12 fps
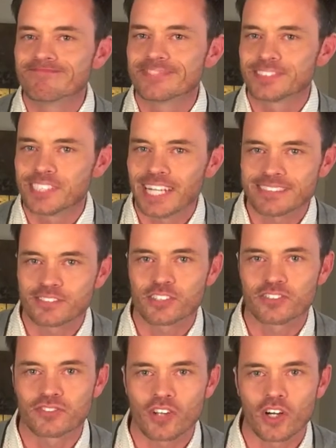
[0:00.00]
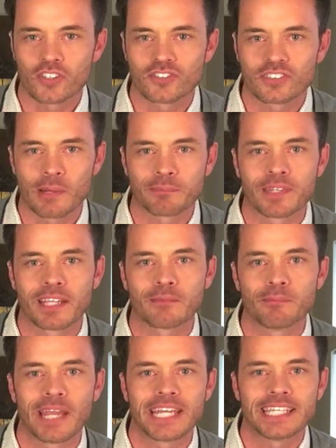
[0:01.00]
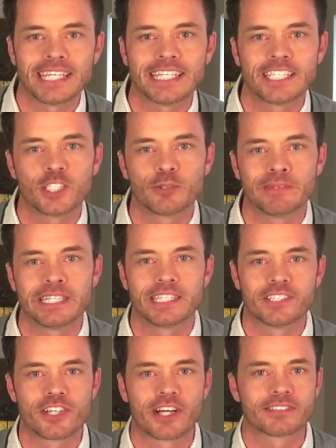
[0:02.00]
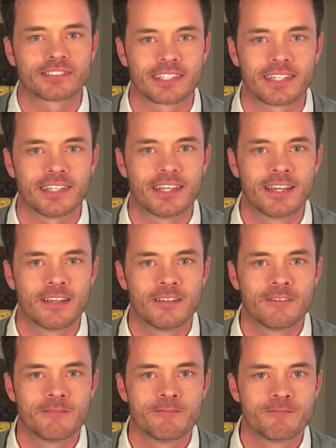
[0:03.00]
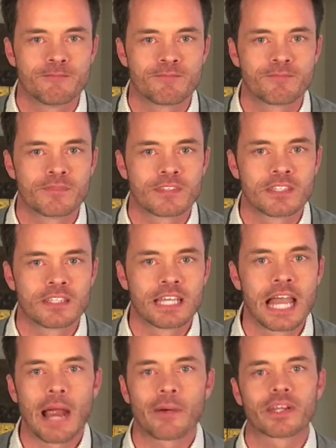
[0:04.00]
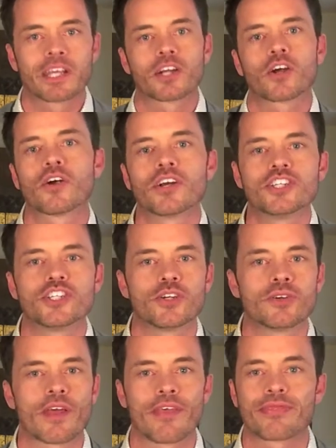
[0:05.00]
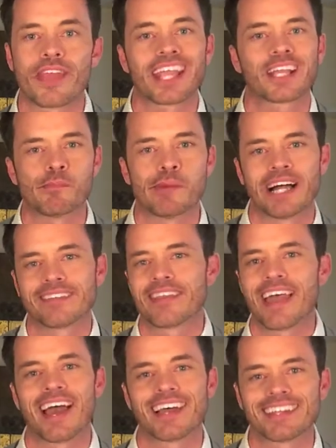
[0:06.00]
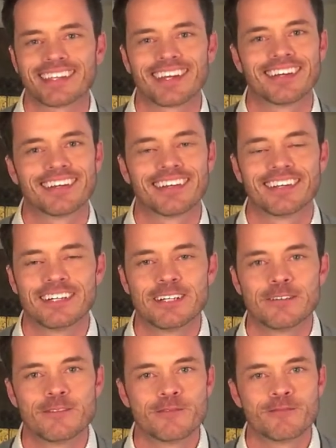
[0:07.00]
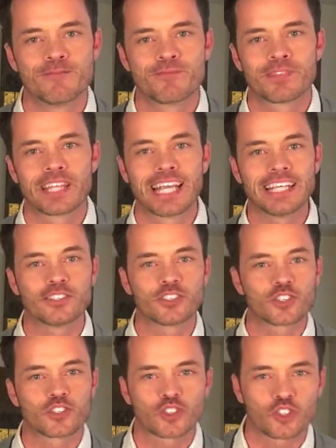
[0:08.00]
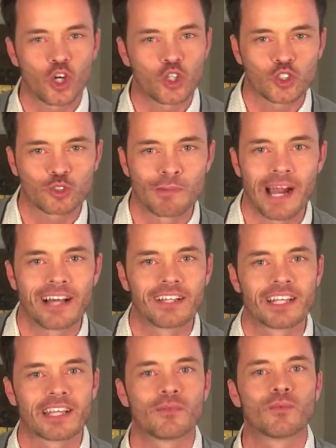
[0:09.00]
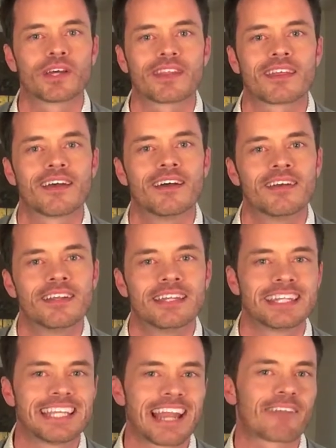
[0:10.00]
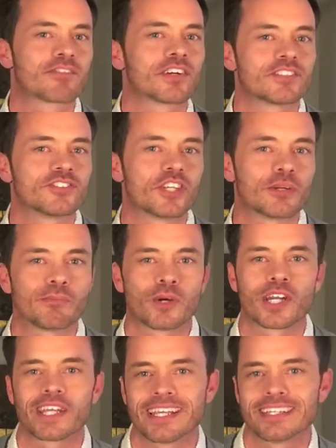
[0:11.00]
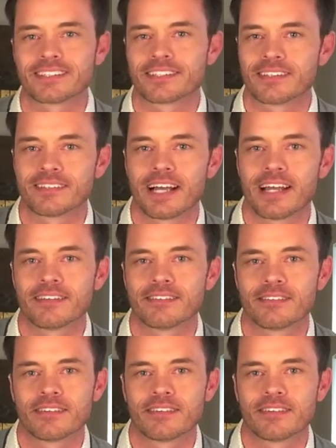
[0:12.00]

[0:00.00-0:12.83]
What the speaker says: chances are something may need to be adjusted. I would encourage you to think about that. Is your soul smiling with the efforts you're putting into life?